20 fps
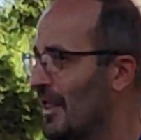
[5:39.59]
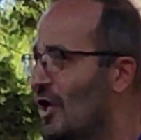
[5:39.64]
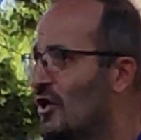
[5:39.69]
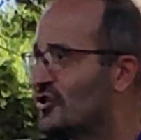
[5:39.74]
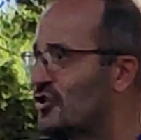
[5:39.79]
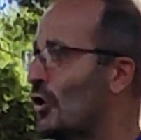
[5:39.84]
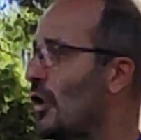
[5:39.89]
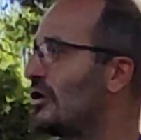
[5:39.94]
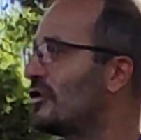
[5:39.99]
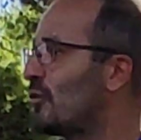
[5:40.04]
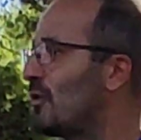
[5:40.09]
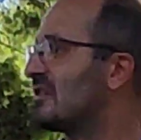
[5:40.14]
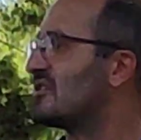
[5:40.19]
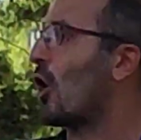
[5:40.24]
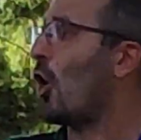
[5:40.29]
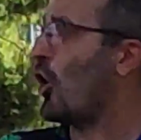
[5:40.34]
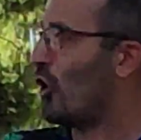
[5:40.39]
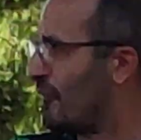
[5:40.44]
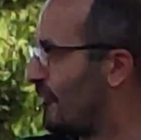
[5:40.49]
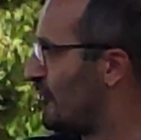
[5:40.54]
So it was
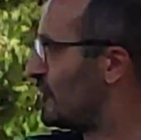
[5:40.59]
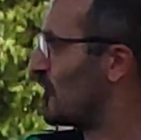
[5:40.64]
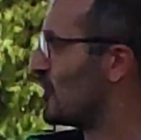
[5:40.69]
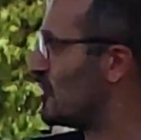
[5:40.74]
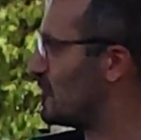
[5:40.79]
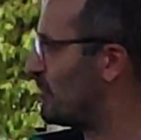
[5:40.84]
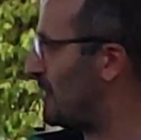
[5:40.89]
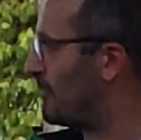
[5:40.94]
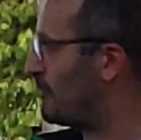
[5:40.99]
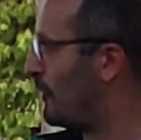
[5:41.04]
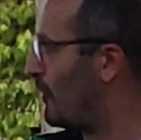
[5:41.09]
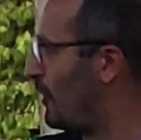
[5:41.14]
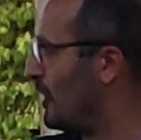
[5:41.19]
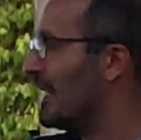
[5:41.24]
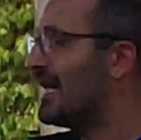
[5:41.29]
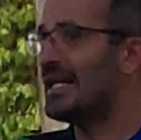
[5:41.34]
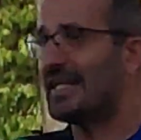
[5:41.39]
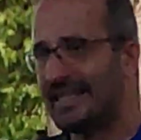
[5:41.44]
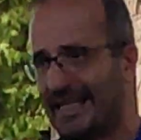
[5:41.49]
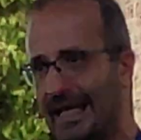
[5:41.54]
Orthodox people
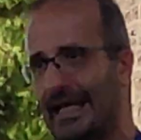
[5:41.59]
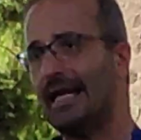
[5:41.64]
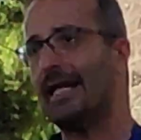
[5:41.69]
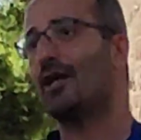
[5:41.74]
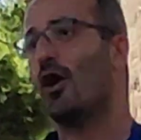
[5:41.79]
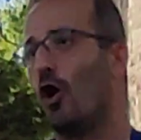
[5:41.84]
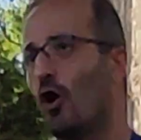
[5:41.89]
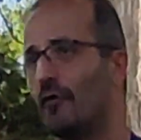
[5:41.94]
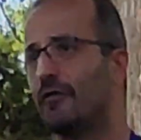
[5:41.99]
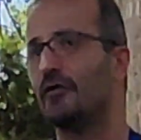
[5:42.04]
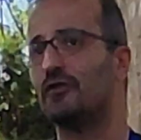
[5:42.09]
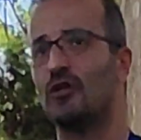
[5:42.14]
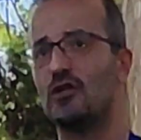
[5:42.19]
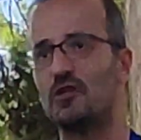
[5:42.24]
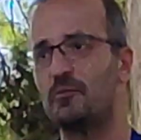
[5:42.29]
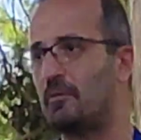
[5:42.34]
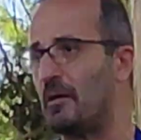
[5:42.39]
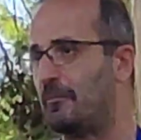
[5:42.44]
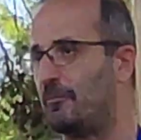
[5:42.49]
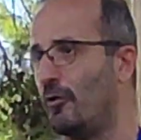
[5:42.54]
killing
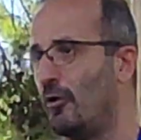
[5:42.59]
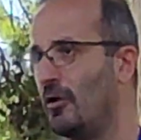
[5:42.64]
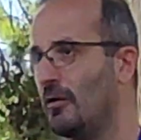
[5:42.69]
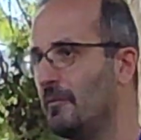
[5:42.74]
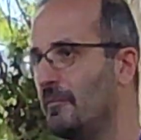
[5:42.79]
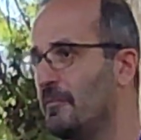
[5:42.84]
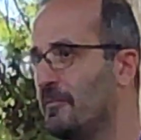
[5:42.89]
Orthodox people.